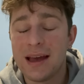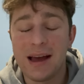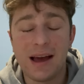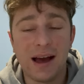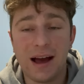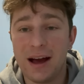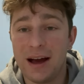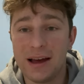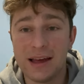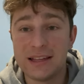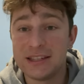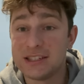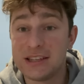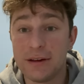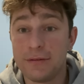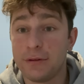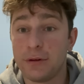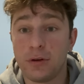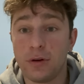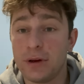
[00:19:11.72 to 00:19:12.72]
uh, is
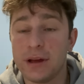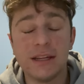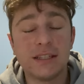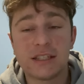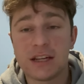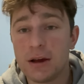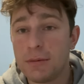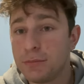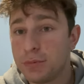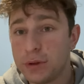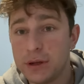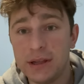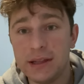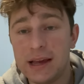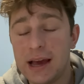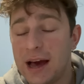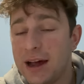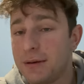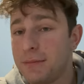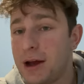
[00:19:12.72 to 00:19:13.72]
difficult. It's completely
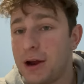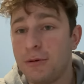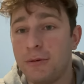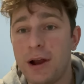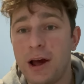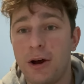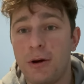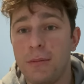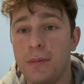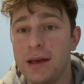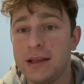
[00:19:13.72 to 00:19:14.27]
out of my realm.